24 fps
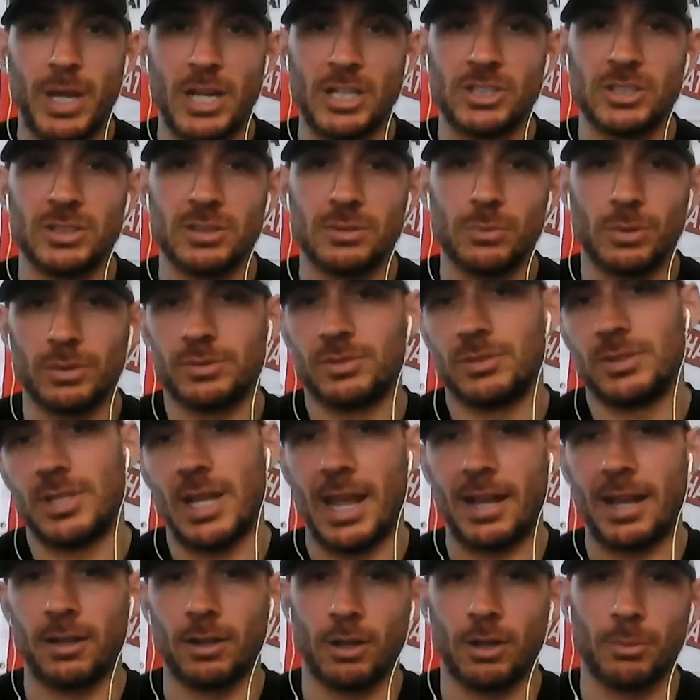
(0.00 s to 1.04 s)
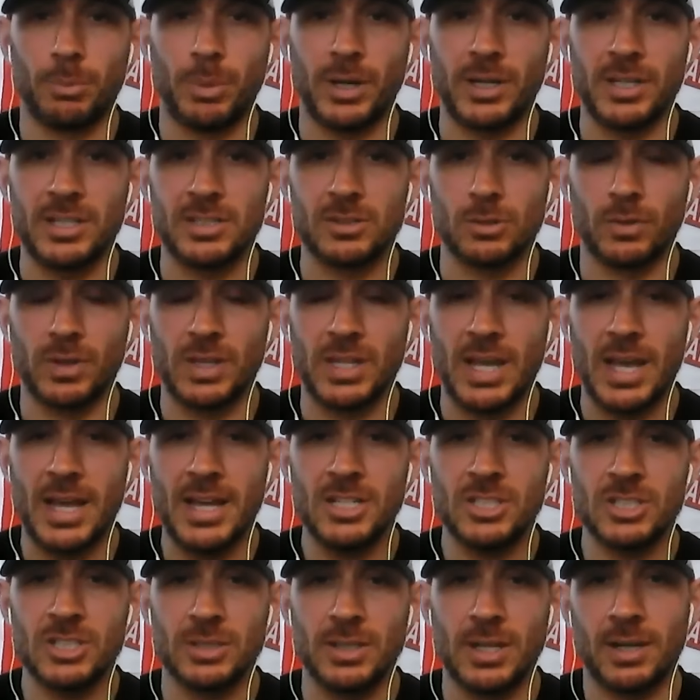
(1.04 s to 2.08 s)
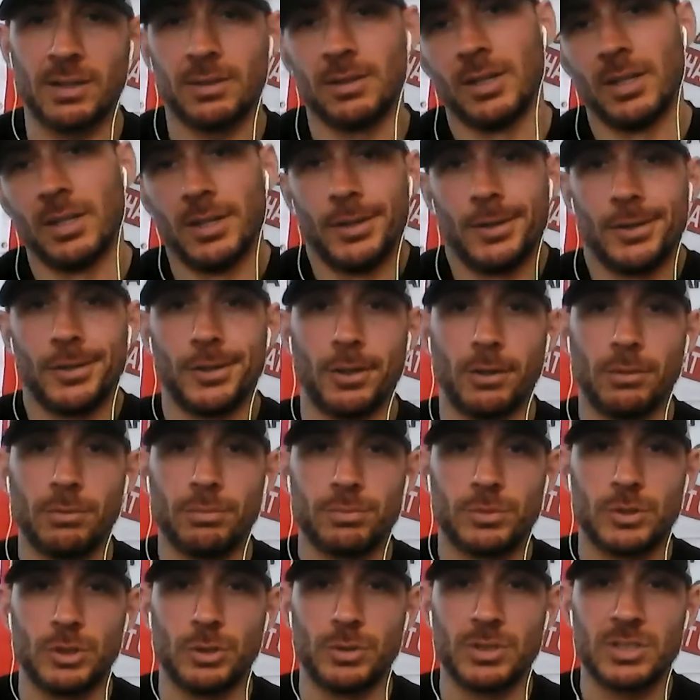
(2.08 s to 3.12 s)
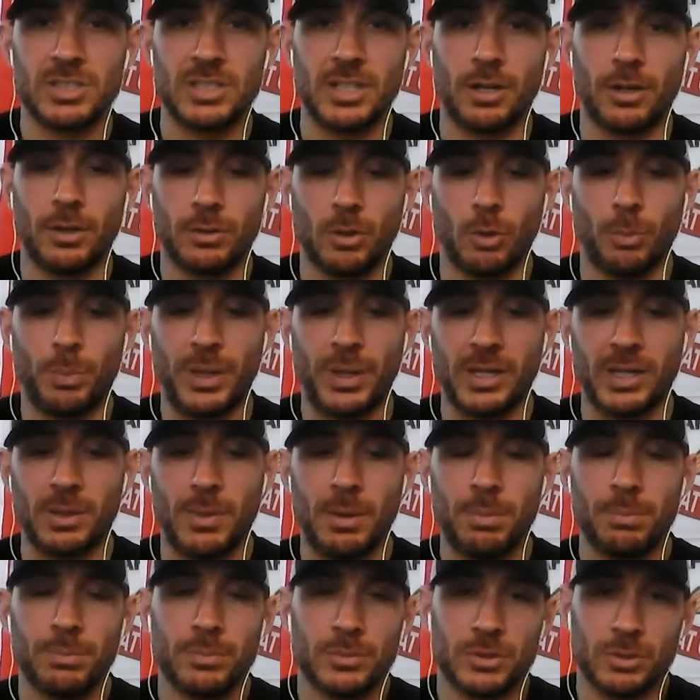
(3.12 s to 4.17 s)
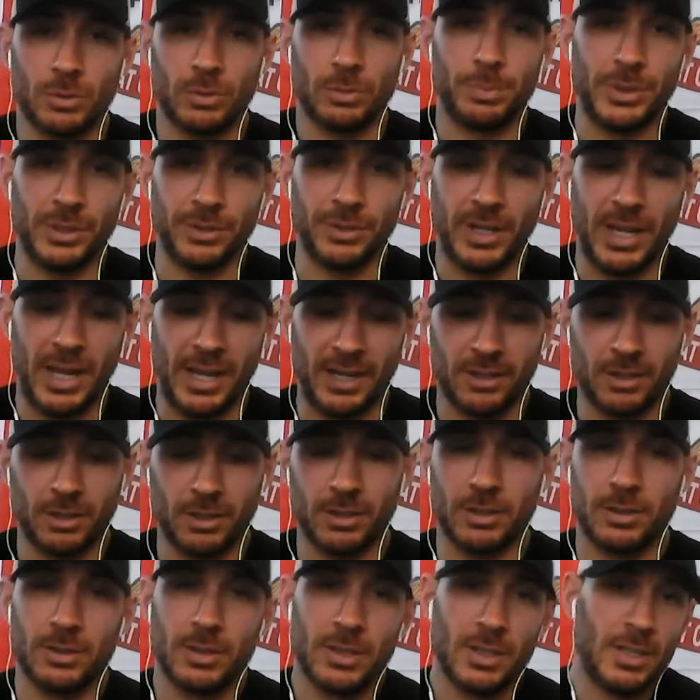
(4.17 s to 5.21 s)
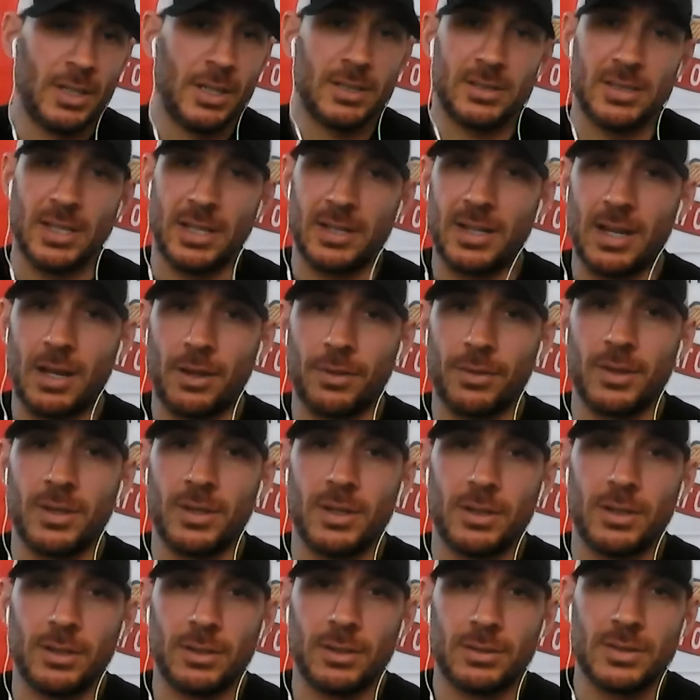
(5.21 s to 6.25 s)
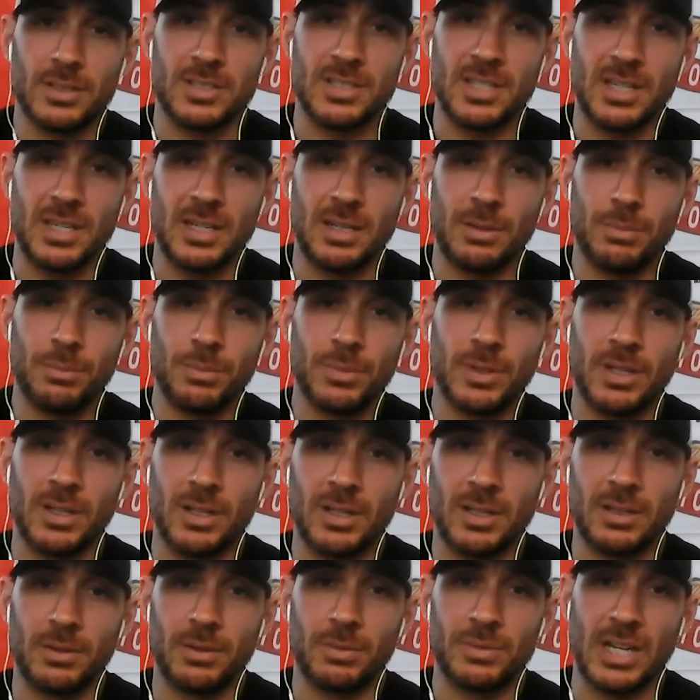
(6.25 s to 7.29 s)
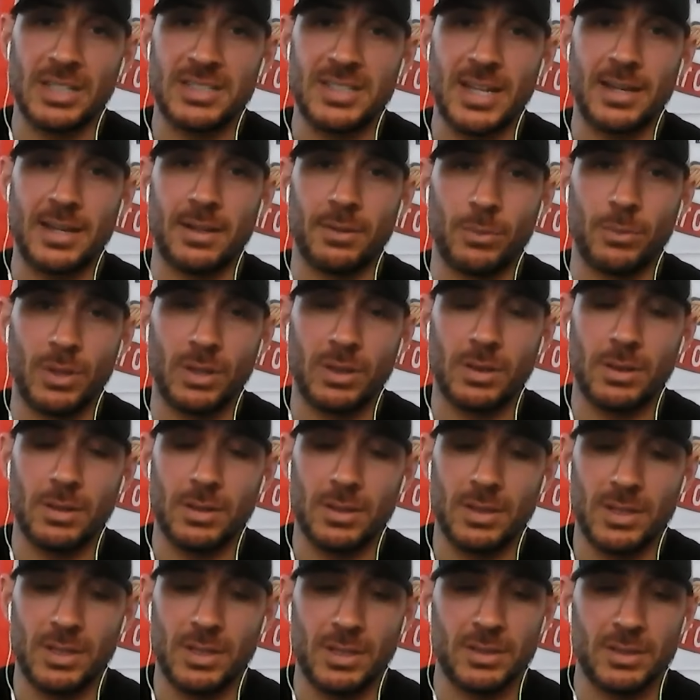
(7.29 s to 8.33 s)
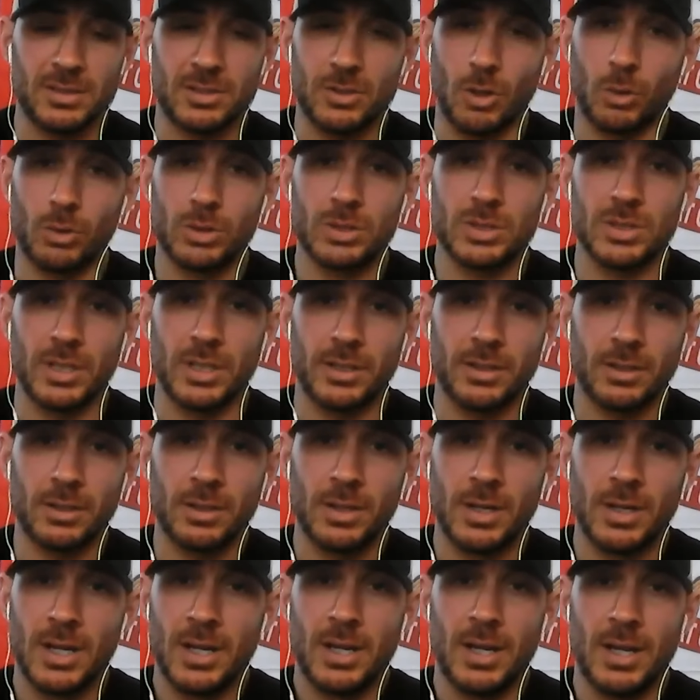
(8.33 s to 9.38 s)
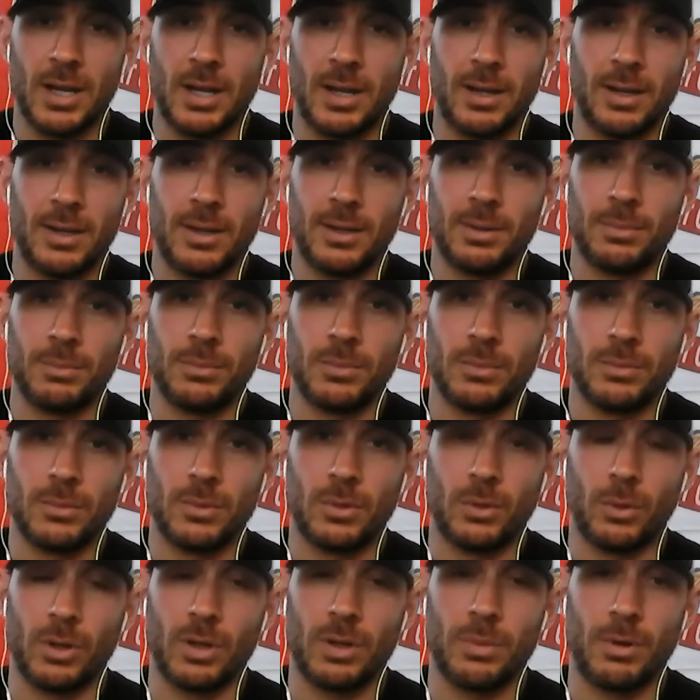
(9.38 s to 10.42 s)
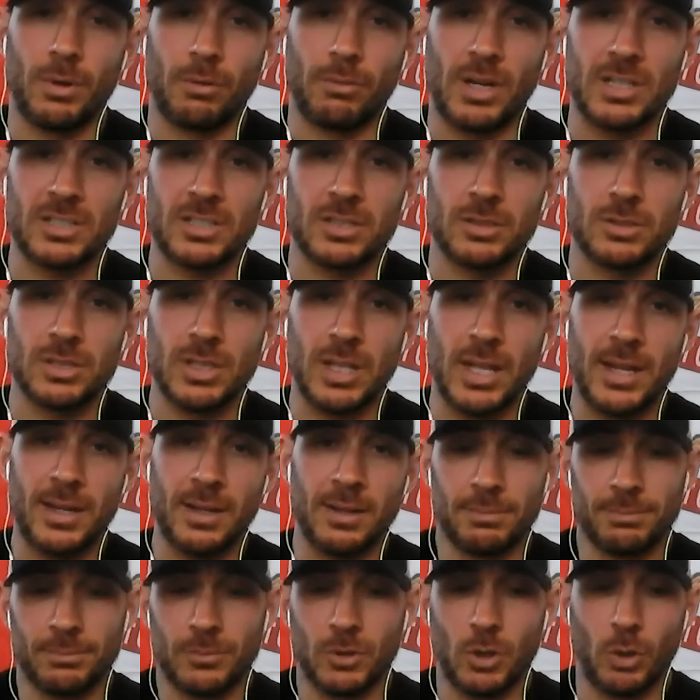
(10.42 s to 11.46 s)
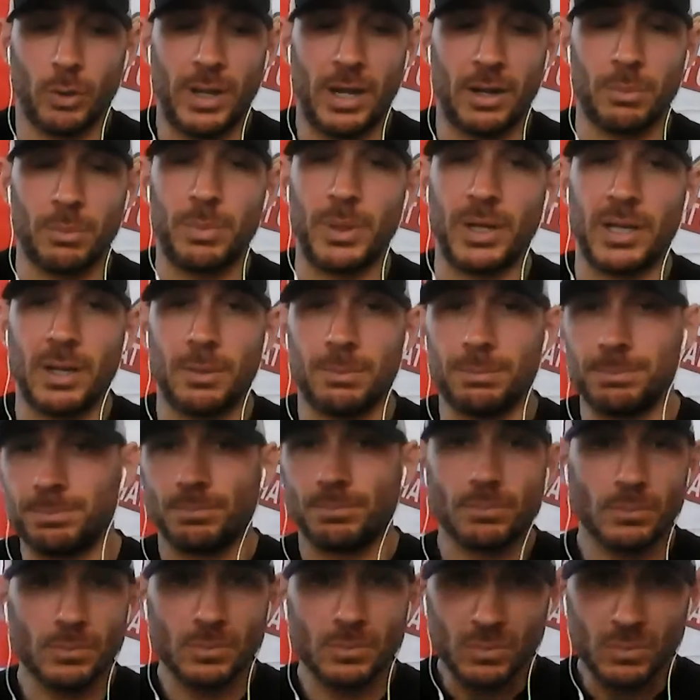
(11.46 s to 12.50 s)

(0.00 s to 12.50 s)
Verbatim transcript: patient will dangle our buddies over the edge, and then, you know, do the scenario, go pick them up. So we'll build the anchor, send down the team, they attend it with the Stoke slitter or a rescue sled, and go down and pick up